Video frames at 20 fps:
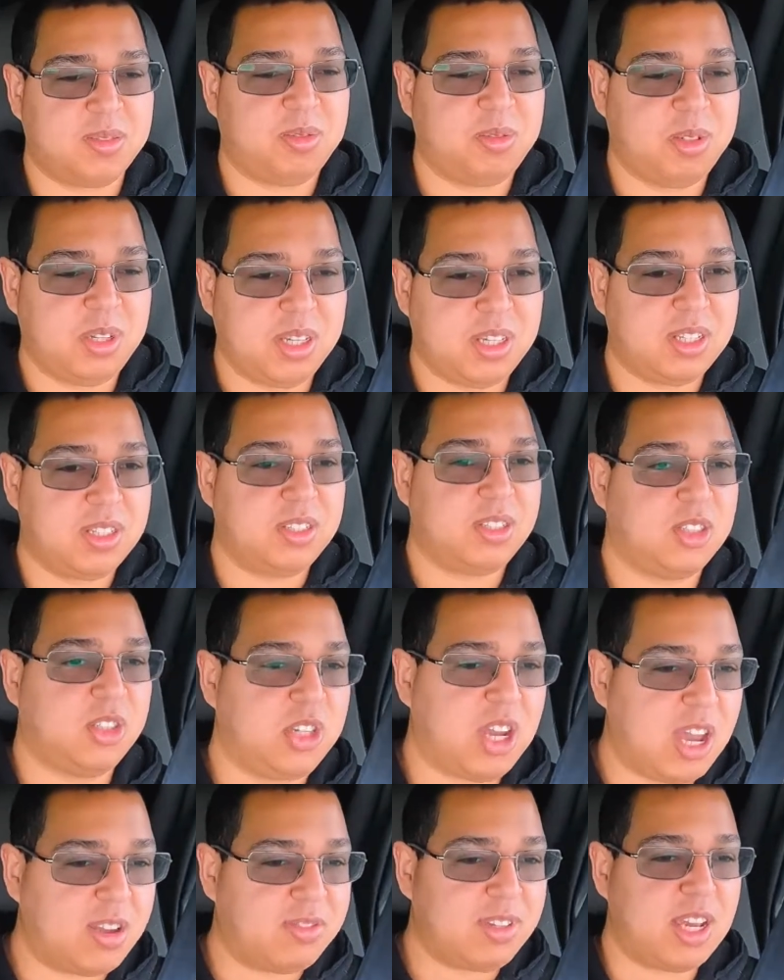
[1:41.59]
when you
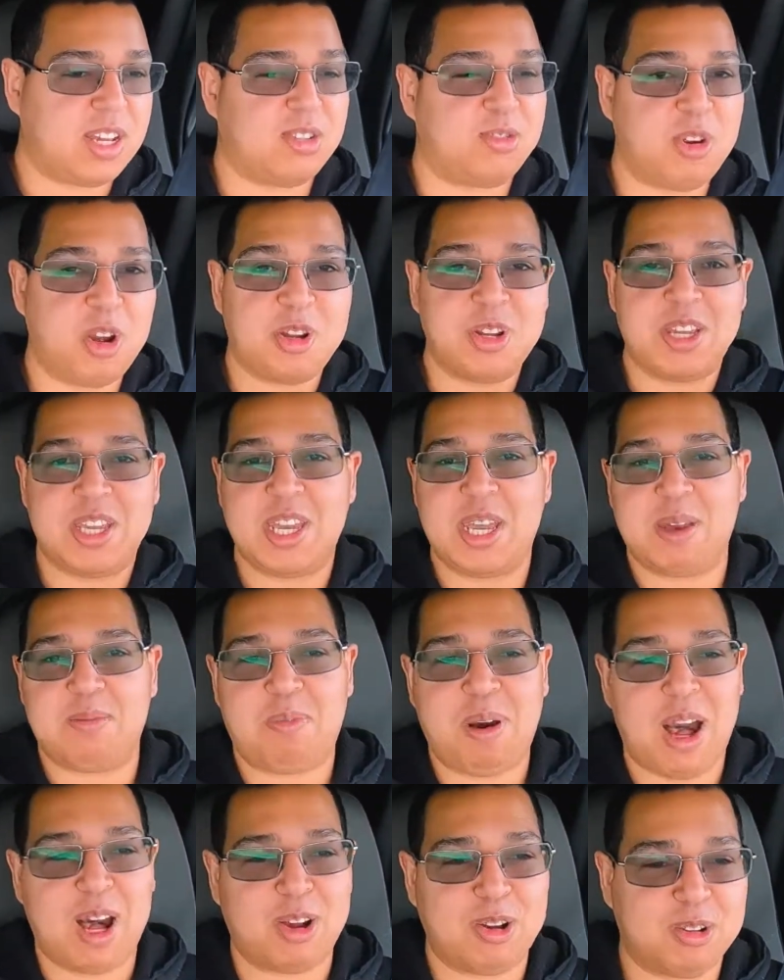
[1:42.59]
drive down the road and you hit a
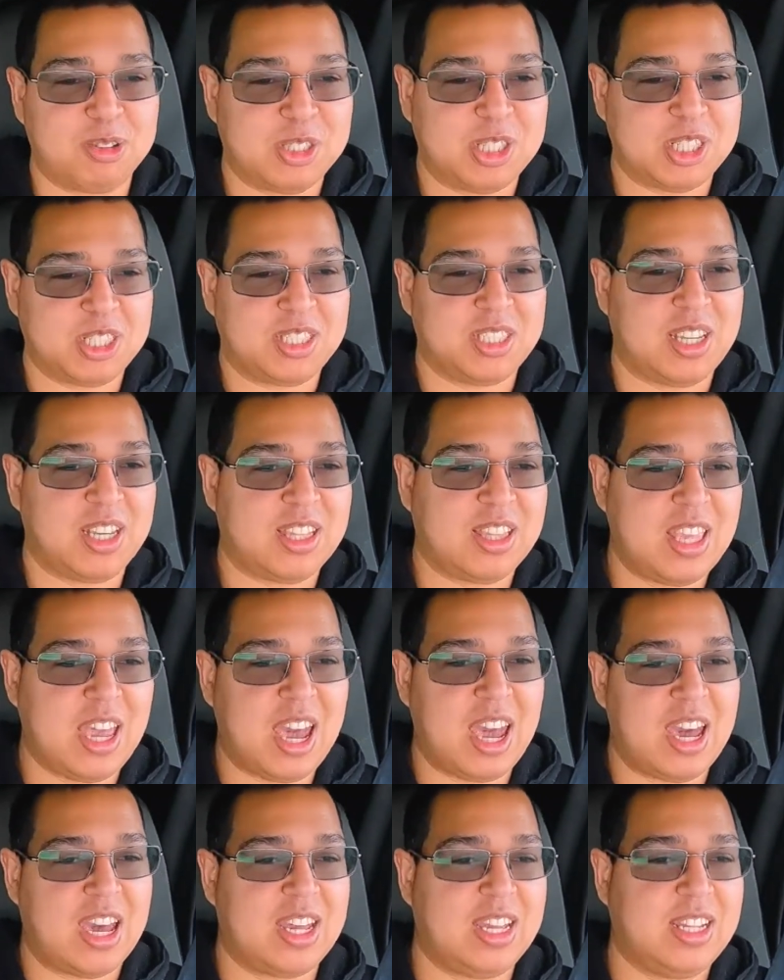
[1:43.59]
pothole just like
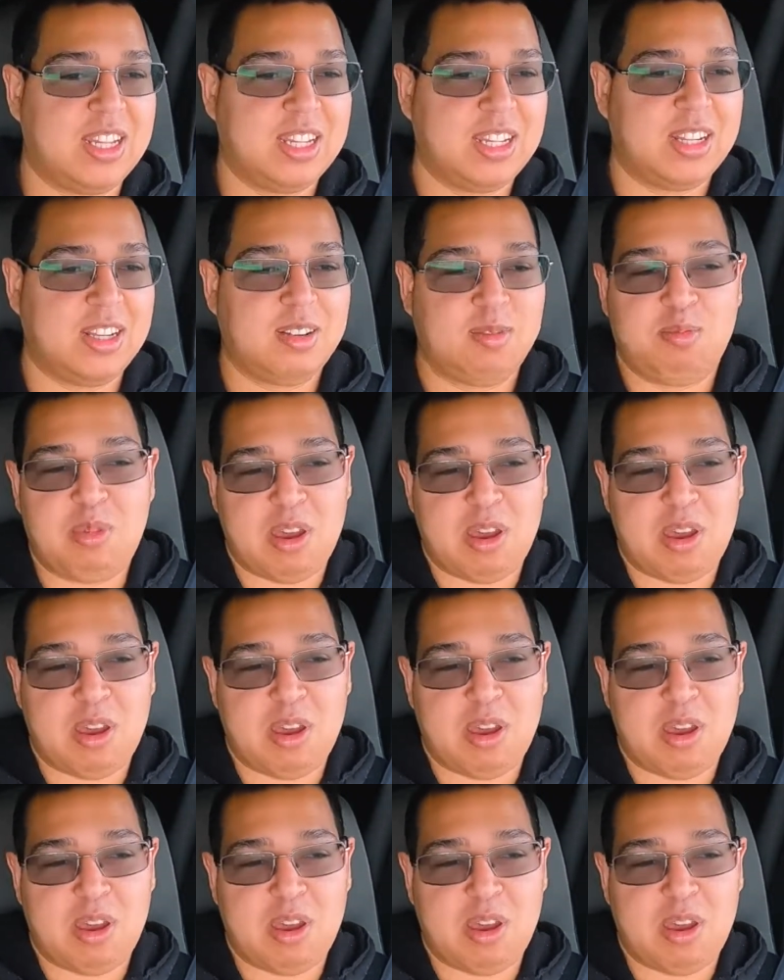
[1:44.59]
that. I'm